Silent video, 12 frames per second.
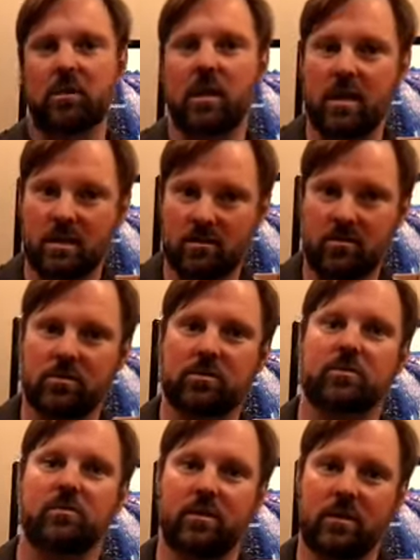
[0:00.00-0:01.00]
Ankles,
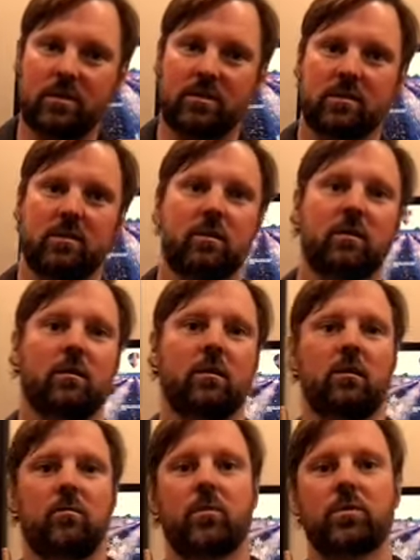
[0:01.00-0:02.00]
feet,
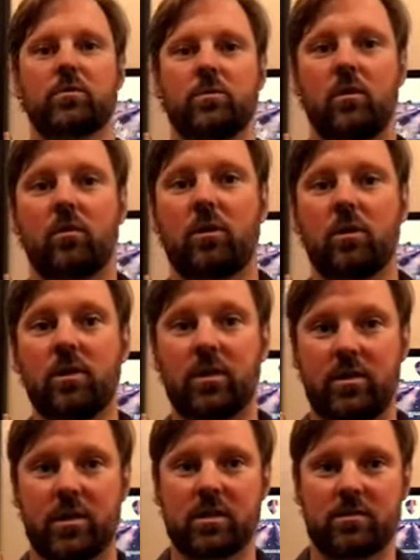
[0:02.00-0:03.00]
those are all good
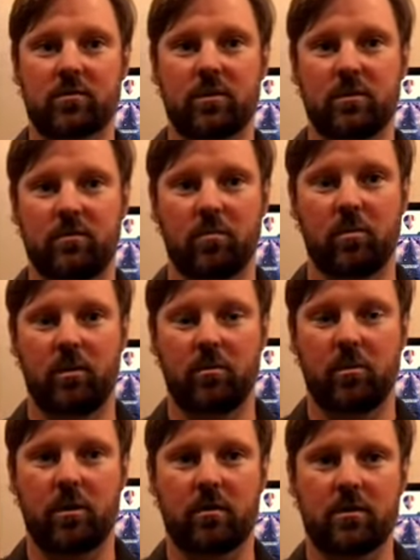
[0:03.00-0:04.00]
things for Evil Bone
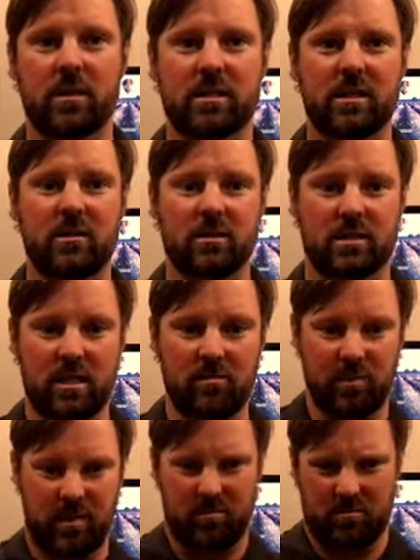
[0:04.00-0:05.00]
Water. Things that are deep,
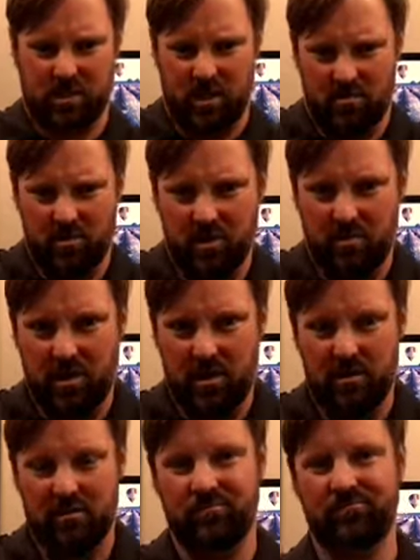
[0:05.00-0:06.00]
like abdominal
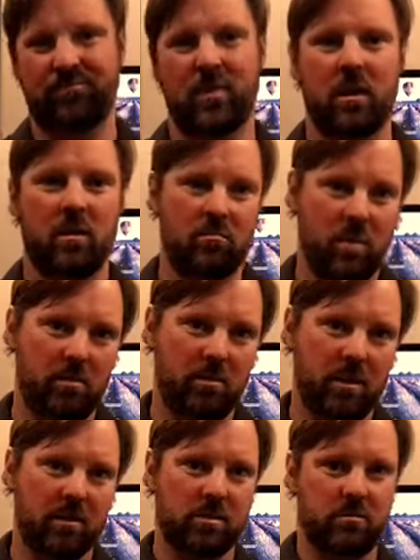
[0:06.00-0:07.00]
pain, maybe
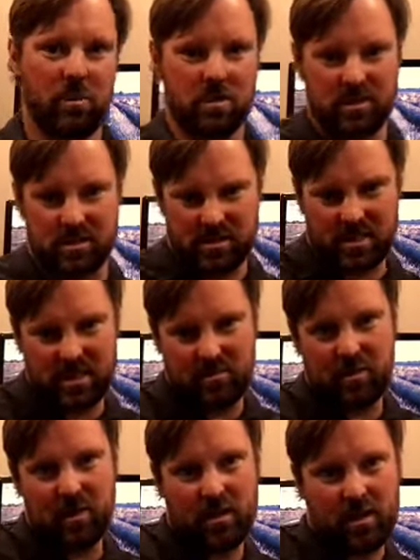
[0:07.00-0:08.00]
not so much. Deep
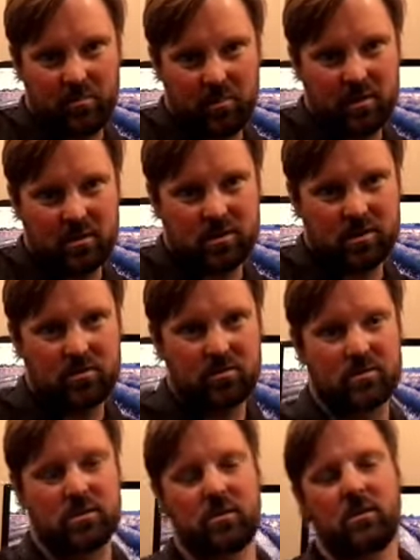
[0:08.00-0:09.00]
hip
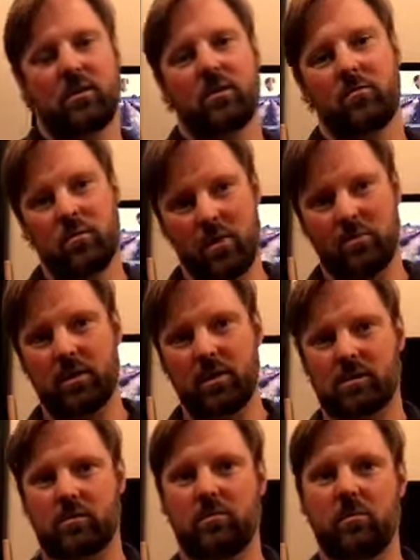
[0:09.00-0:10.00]
issues, maybe not
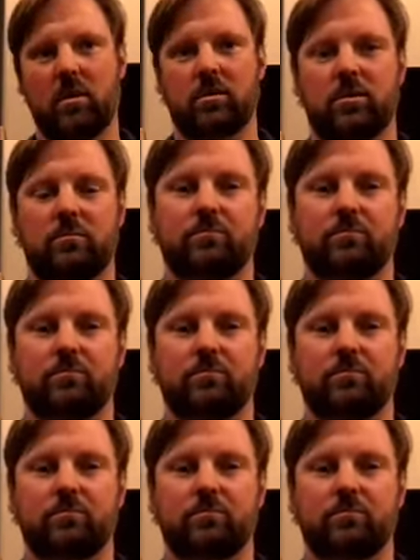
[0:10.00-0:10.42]
so much.